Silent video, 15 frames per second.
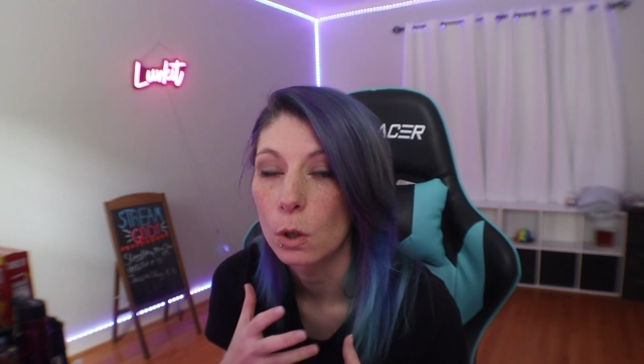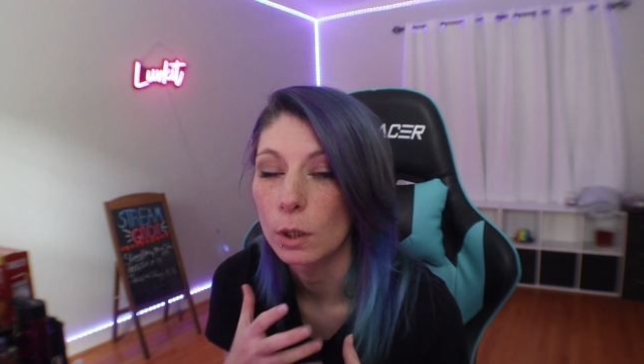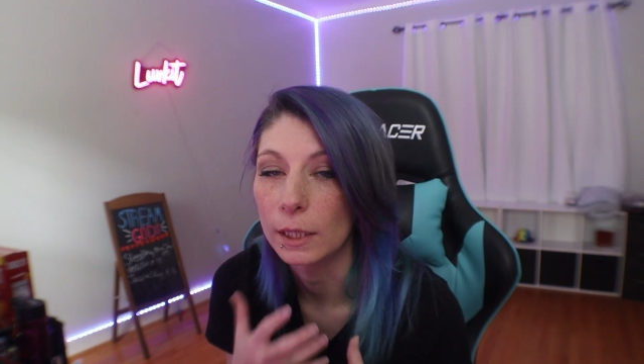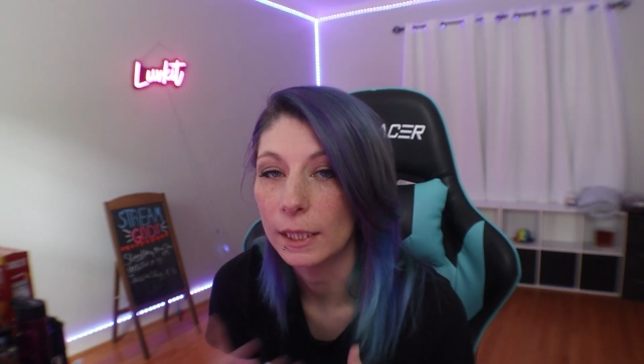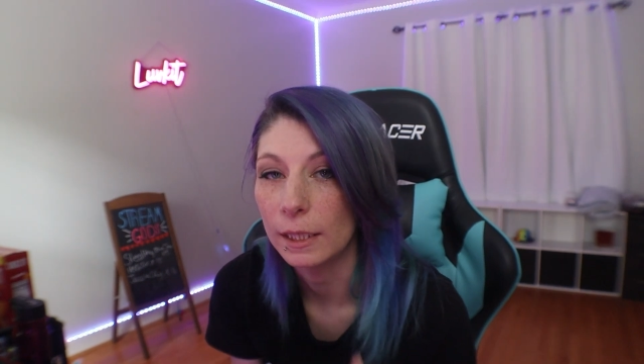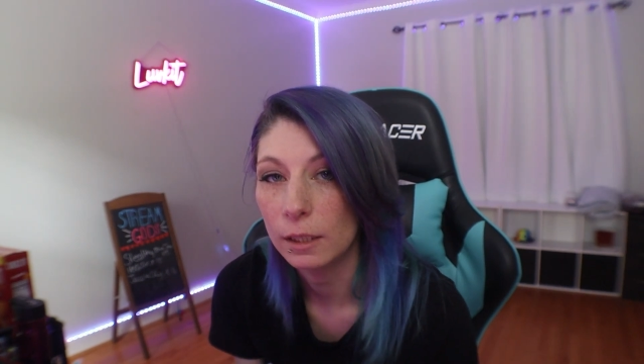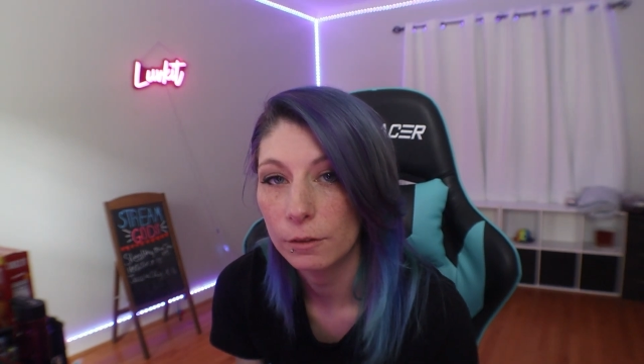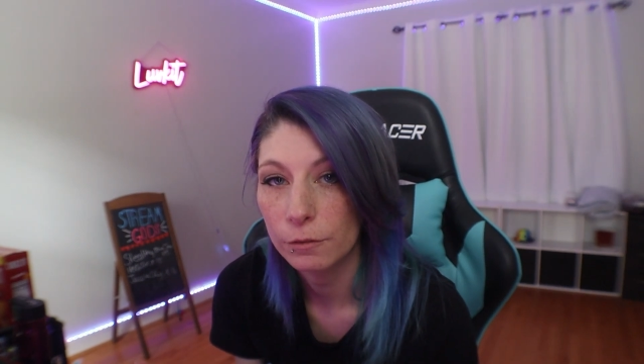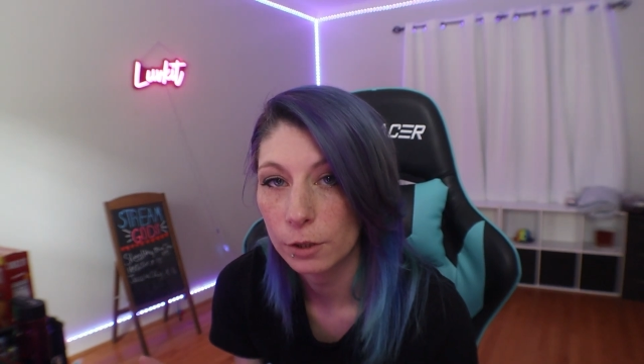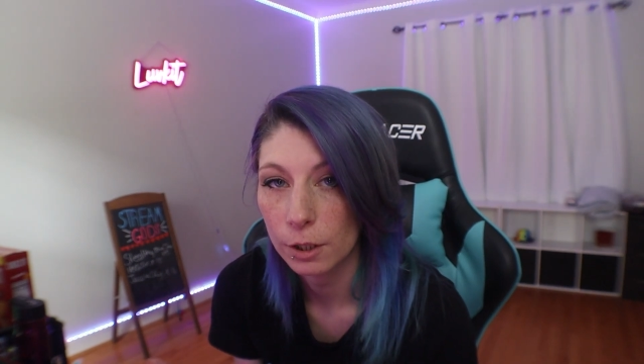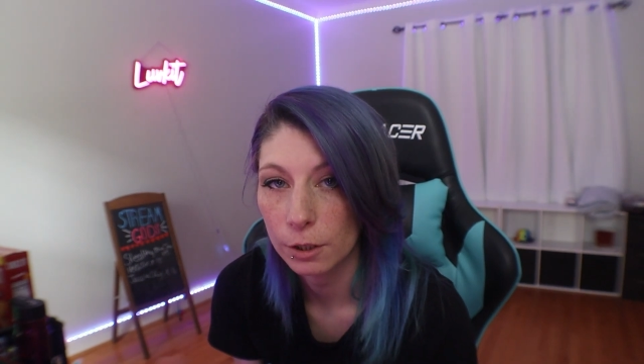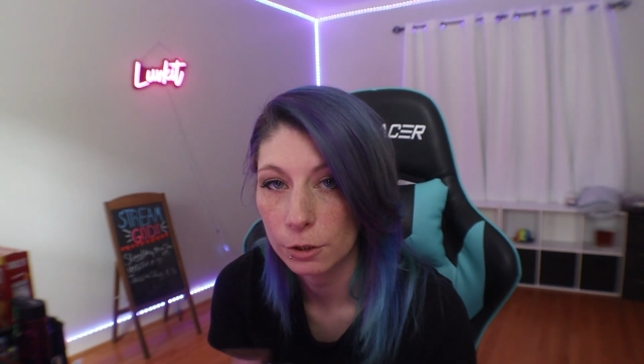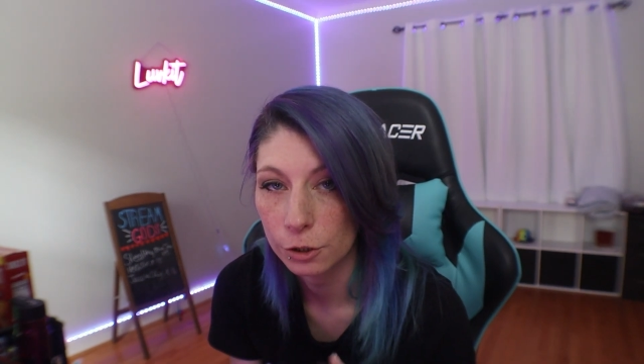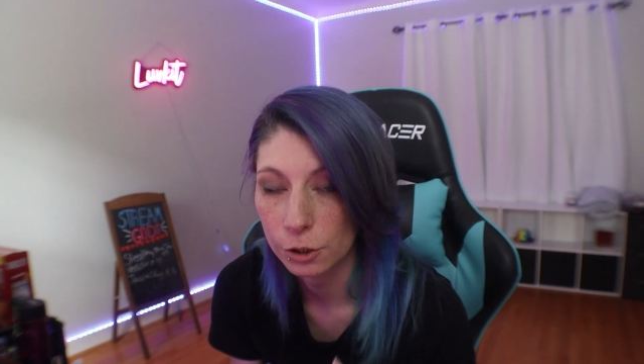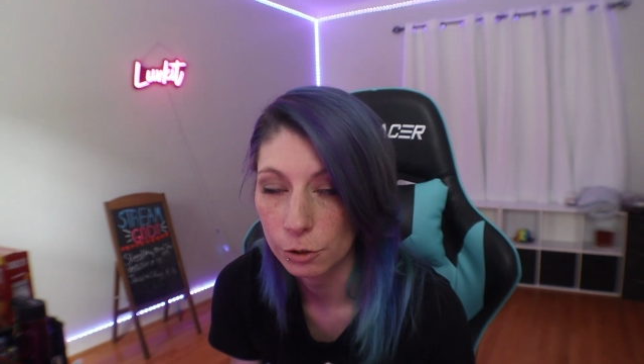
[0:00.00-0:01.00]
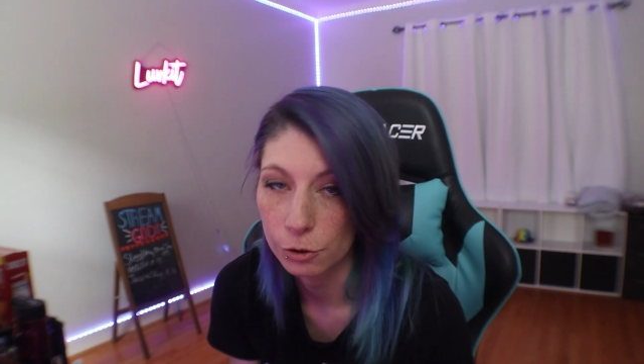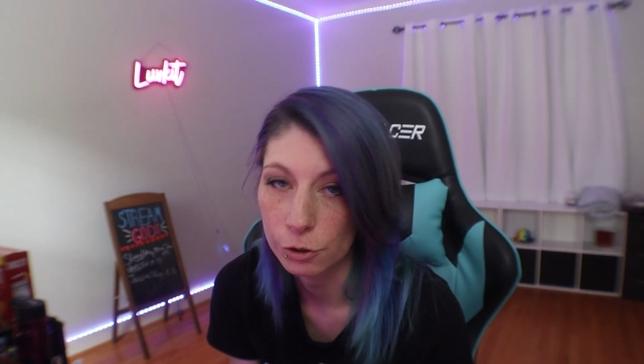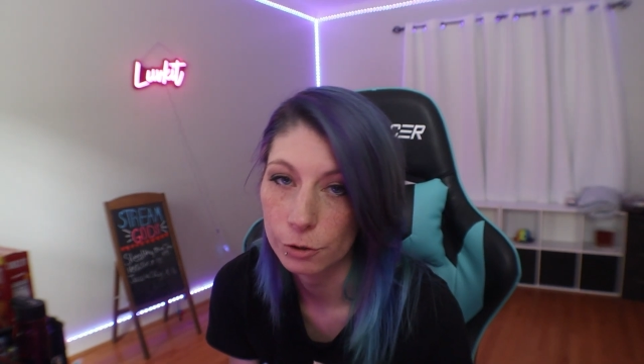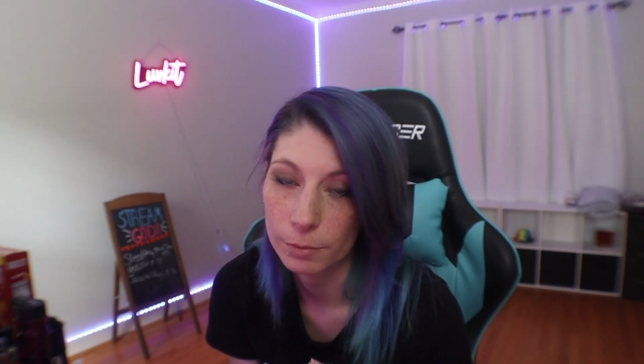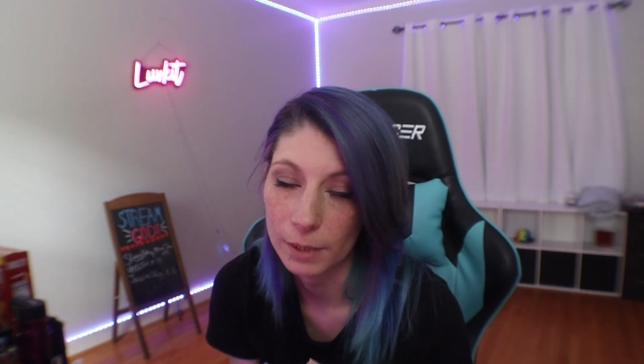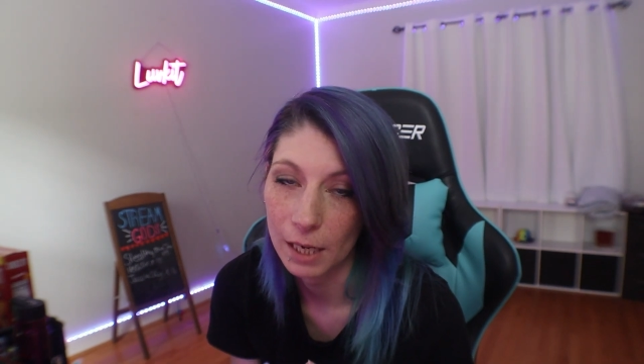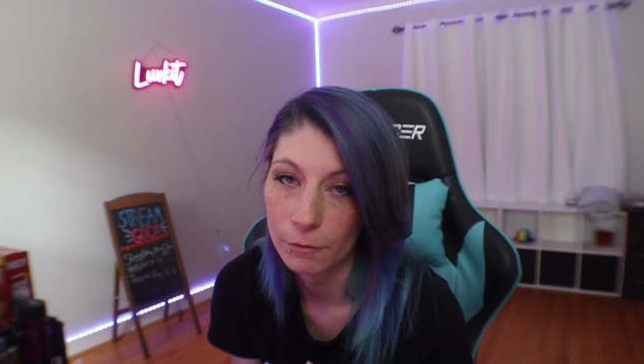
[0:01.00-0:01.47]
on any of your other
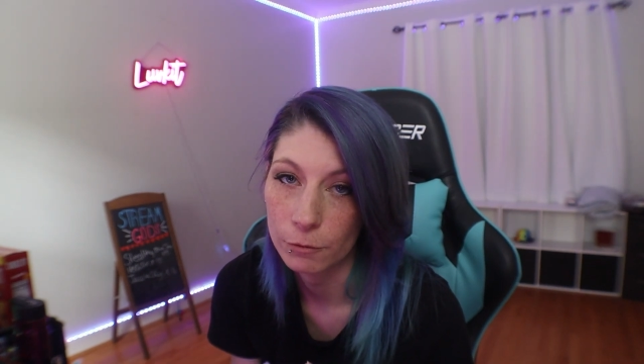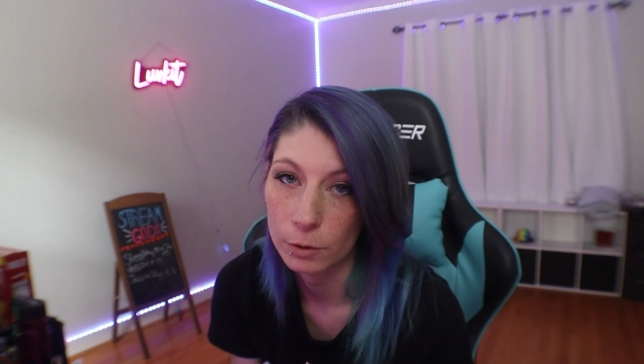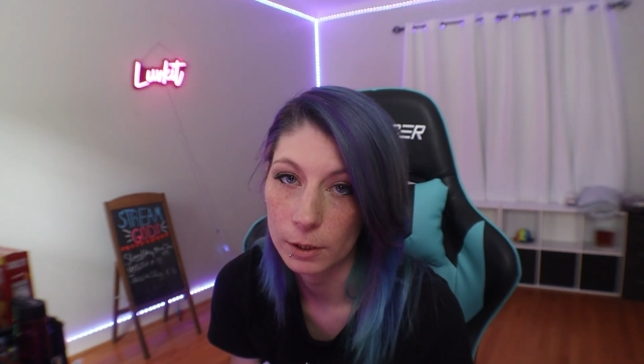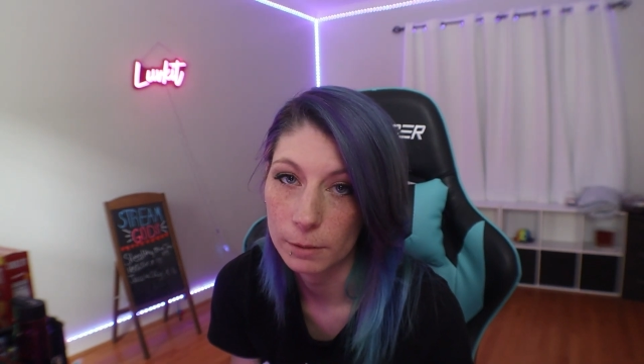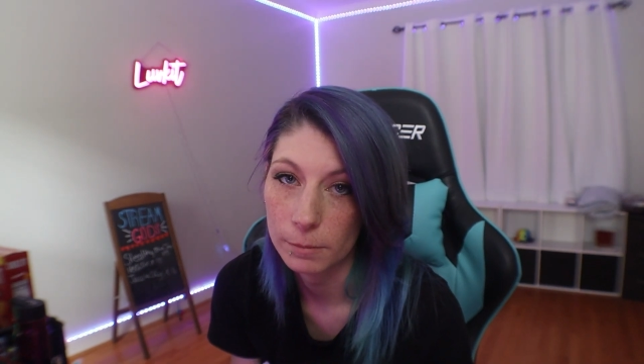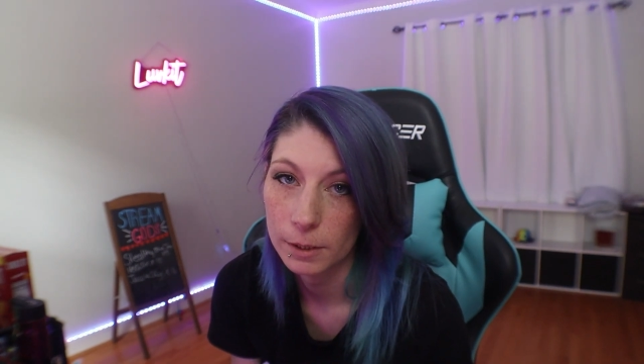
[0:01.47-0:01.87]
social platforms.